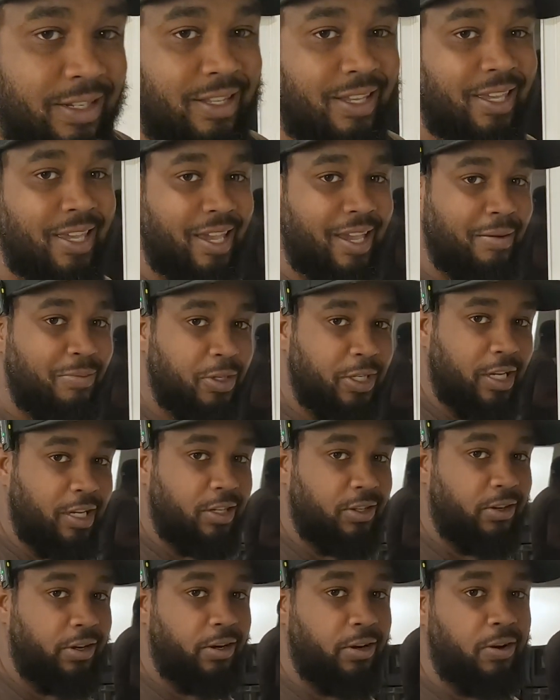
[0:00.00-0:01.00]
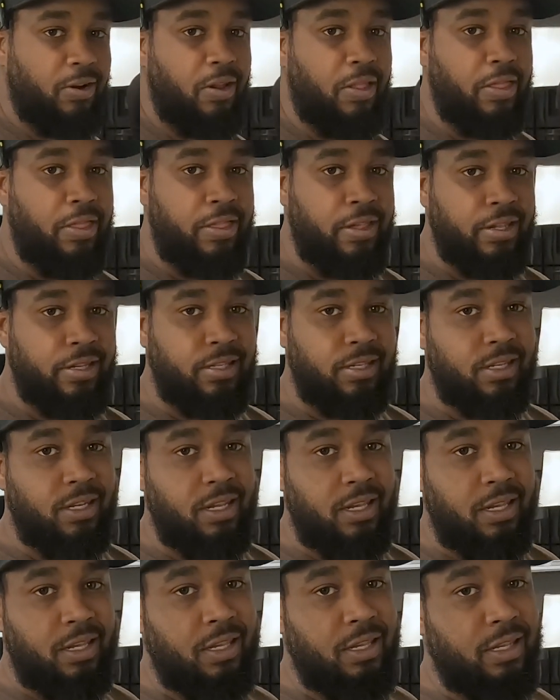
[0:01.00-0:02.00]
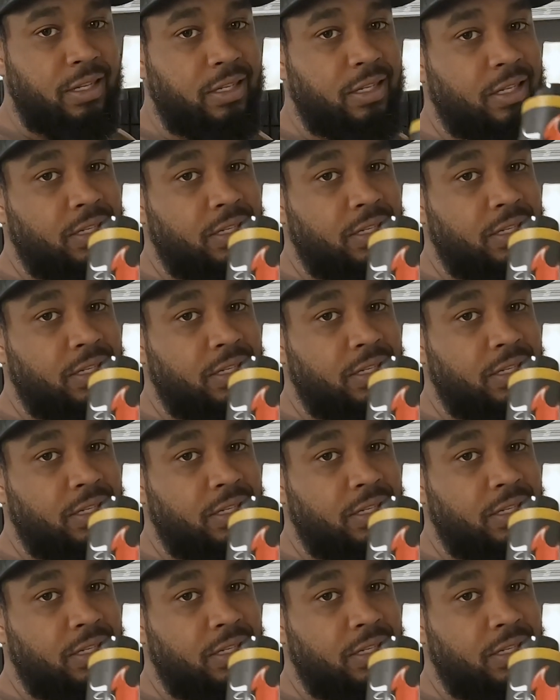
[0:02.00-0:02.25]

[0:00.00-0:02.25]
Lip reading: the game changer here. This is